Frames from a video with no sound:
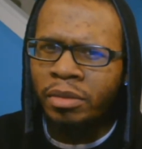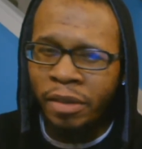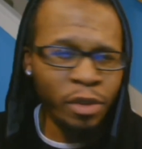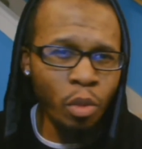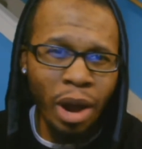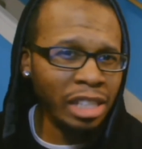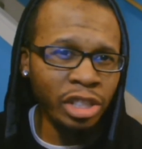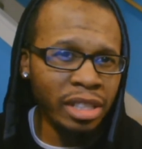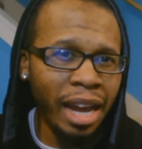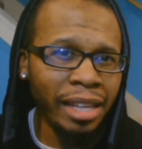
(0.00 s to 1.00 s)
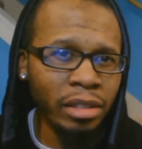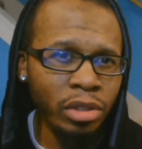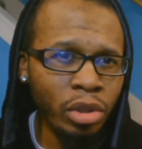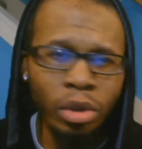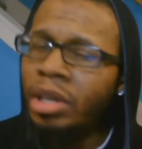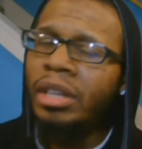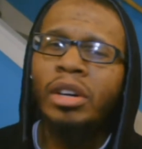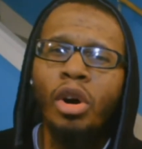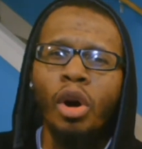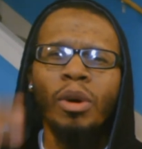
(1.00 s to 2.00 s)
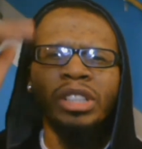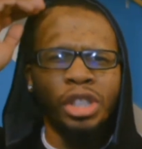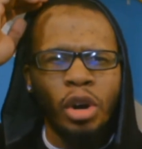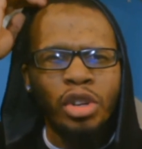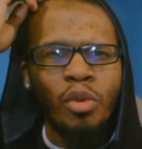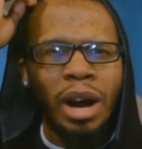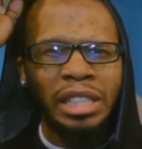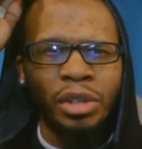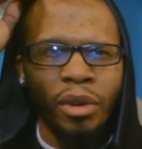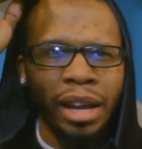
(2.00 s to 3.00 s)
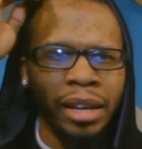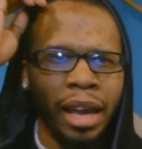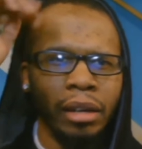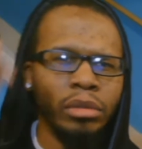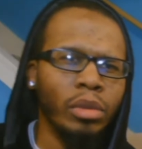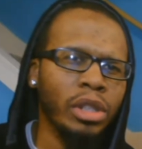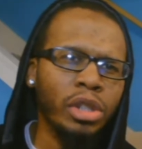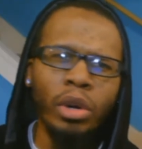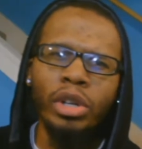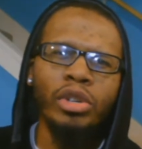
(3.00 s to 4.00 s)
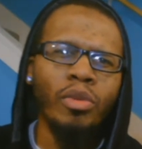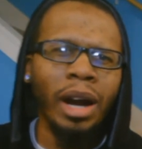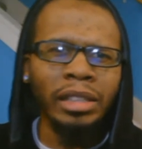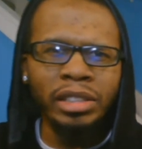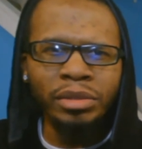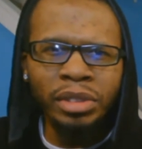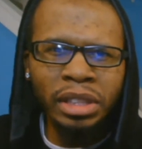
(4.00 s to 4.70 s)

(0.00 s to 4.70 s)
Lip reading: If you're watching Titans, or what show you watching right now? What show are you watching?